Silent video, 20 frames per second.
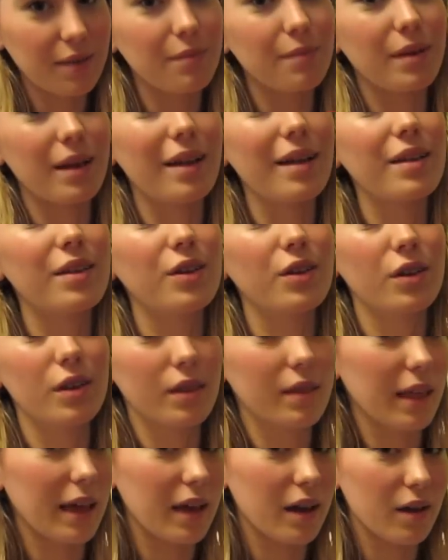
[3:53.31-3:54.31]
but you
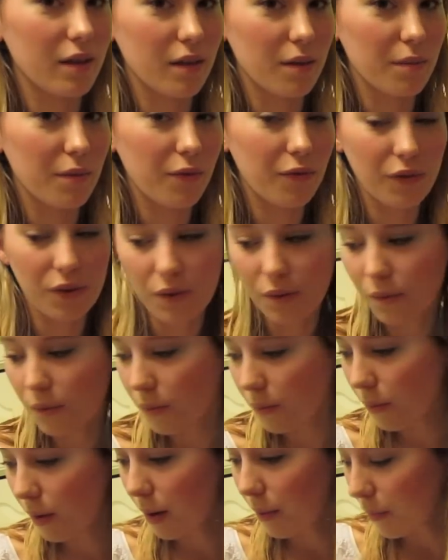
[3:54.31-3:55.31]
can layer them if you
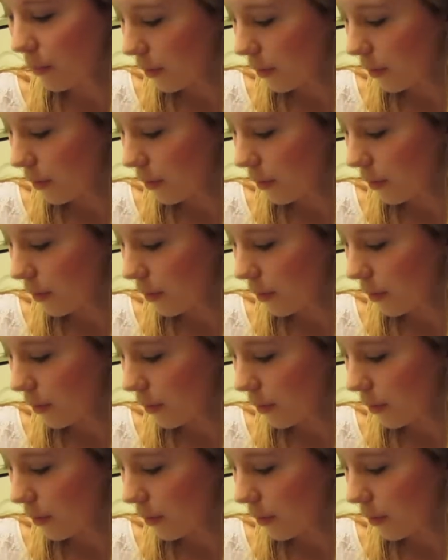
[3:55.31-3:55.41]
want